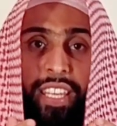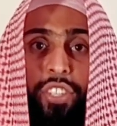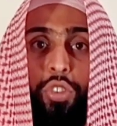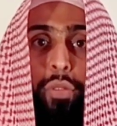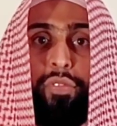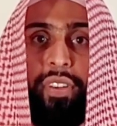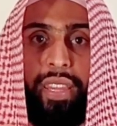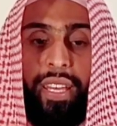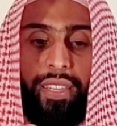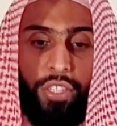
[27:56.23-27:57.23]
dissolves
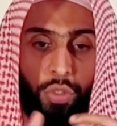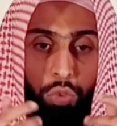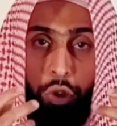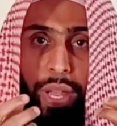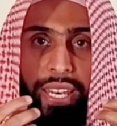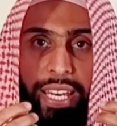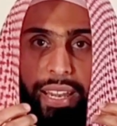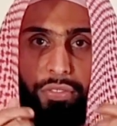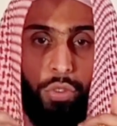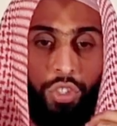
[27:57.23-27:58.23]
further. There's no sugar in it
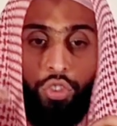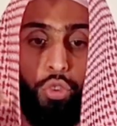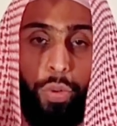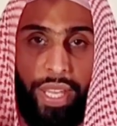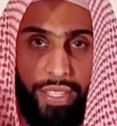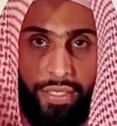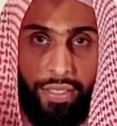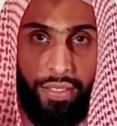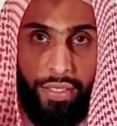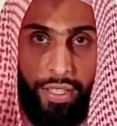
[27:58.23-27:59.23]
left. You're just chewing it.
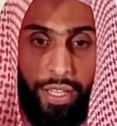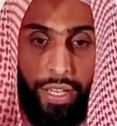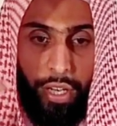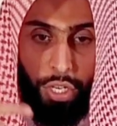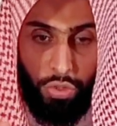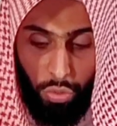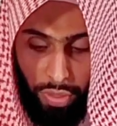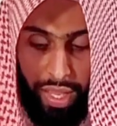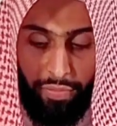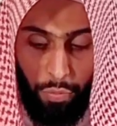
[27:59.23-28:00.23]
So
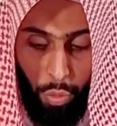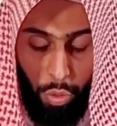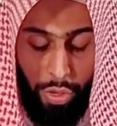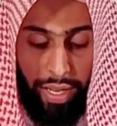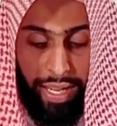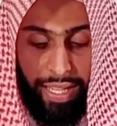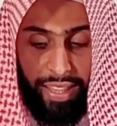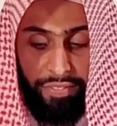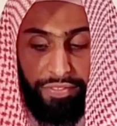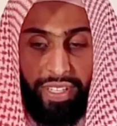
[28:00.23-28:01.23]
therefore,
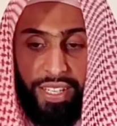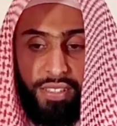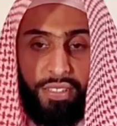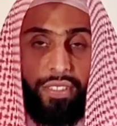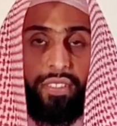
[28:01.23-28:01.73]
the first